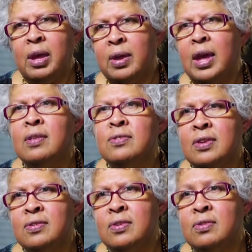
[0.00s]
our
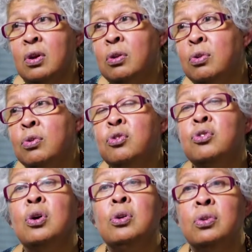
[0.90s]
ancestors on whose
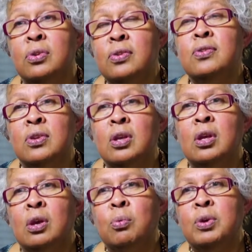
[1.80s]
shoulders
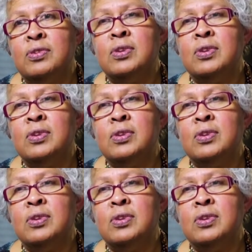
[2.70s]
we